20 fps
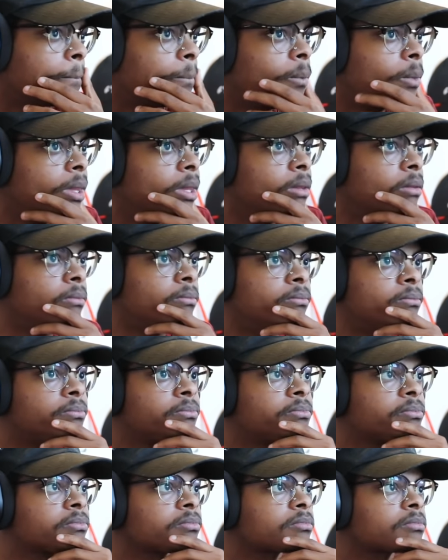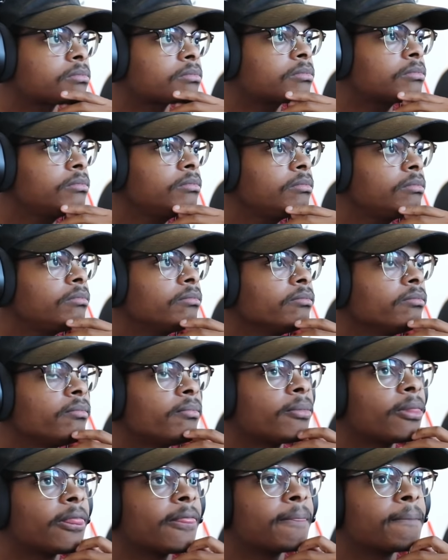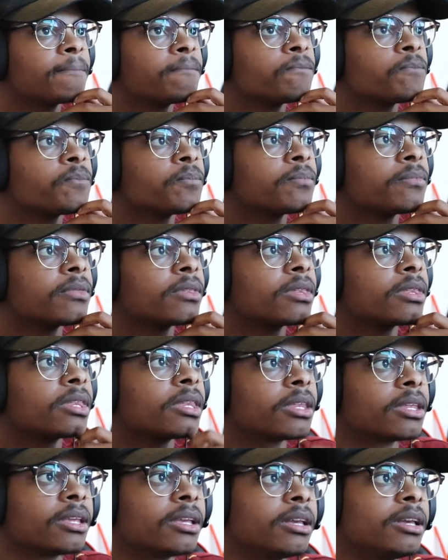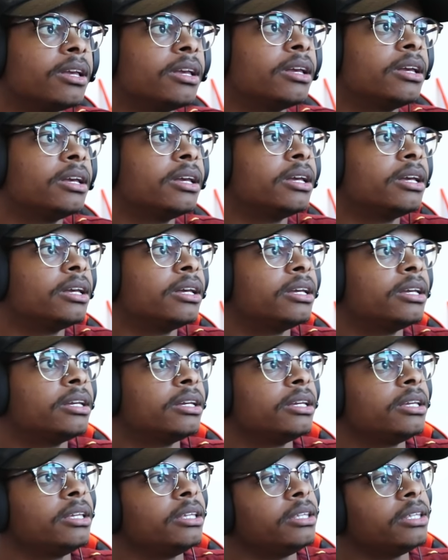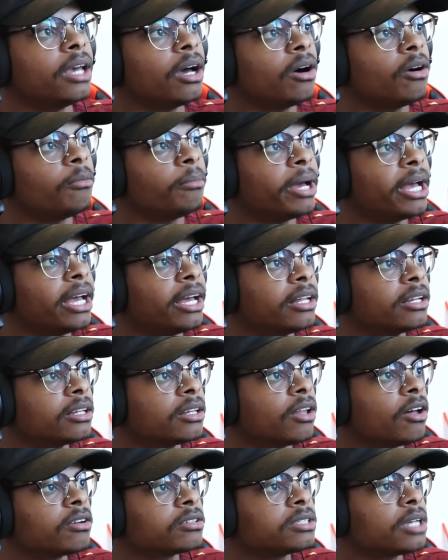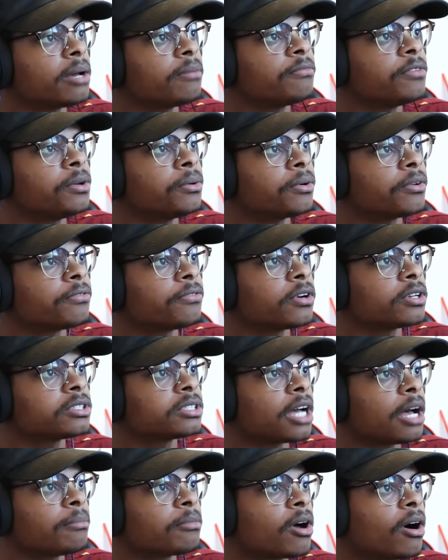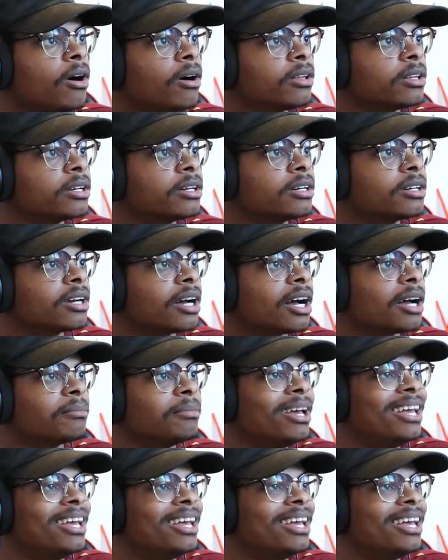avoid all the rioting. Keep up the streams, my guy. Yo, man, long-time viewer, first-time caller. I'm